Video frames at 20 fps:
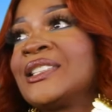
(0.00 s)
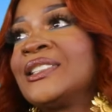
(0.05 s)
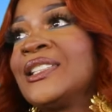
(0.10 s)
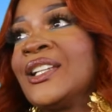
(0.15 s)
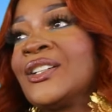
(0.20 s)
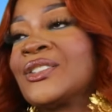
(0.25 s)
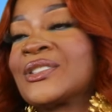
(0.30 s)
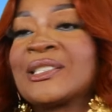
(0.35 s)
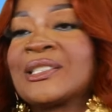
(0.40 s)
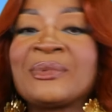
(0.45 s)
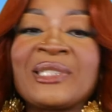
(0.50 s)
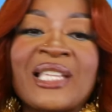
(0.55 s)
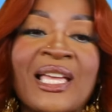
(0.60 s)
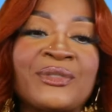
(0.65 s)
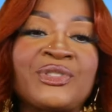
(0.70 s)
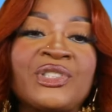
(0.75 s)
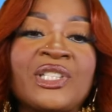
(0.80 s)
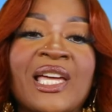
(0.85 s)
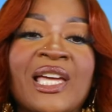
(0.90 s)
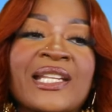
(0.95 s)
You know,
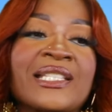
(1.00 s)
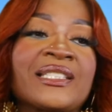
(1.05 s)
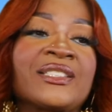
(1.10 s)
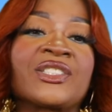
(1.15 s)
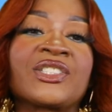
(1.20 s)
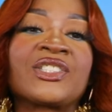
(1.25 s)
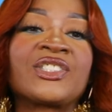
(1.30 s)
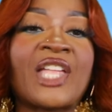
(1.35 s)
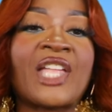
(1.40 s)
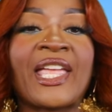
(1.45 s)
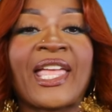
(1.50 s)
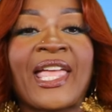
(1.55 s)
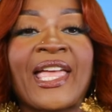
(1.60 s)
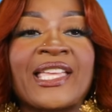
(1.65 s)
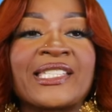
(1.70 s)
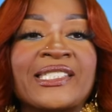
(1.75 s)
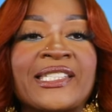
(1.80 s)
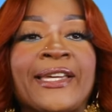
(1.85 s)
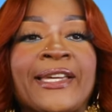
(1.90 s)
sometimes she got a little stank-ass